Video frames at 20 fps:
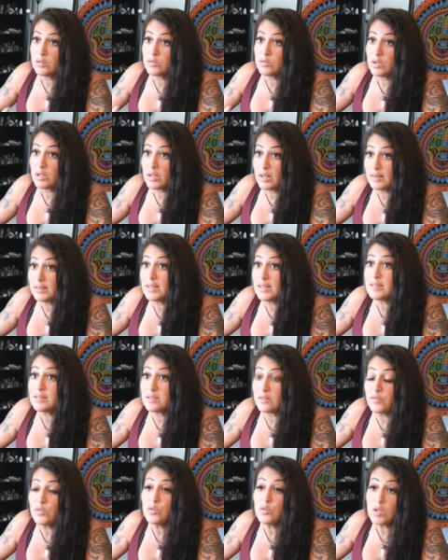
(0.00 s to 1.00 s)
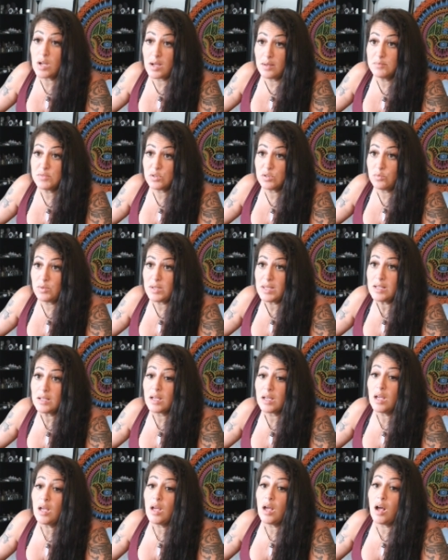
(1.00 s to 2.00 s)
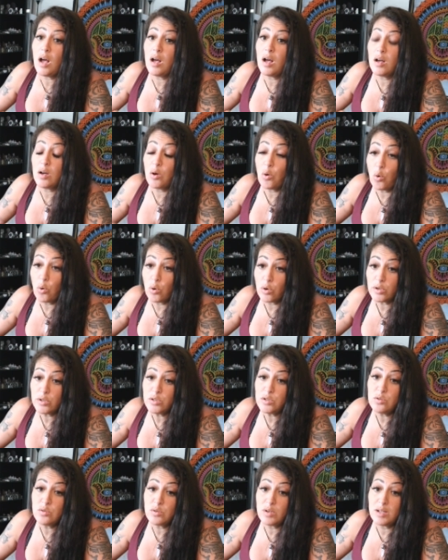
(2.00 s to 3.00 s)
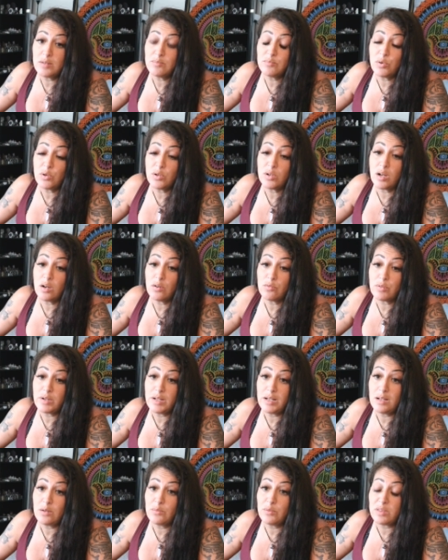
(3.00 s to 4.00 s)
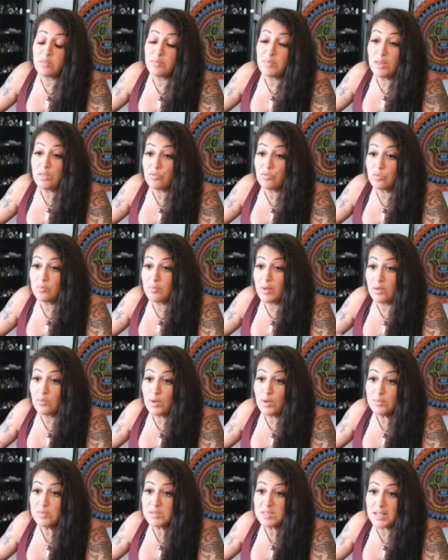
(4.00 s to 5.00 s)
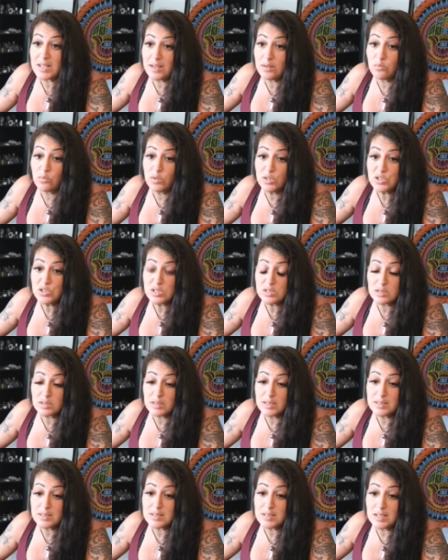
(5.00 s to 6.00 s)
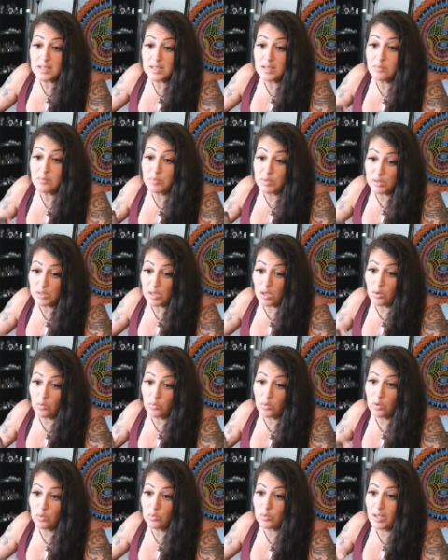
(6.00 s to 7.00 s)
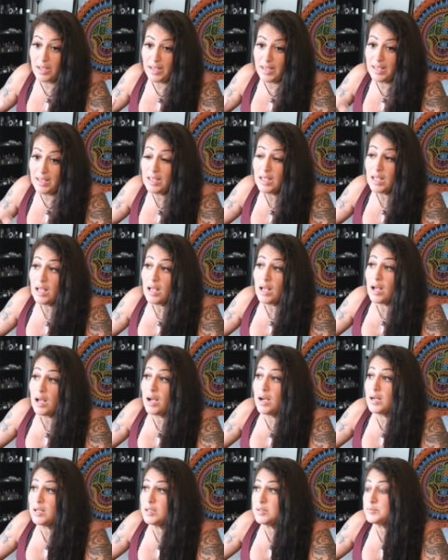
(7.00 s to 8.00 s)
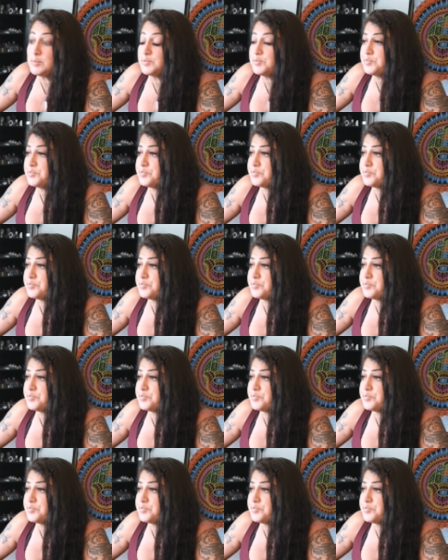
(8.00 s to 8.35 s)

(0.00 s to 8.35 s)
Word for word: at least a few times a week, uh, or you can book a reading with me through my website, which is listed below. Okay. Um,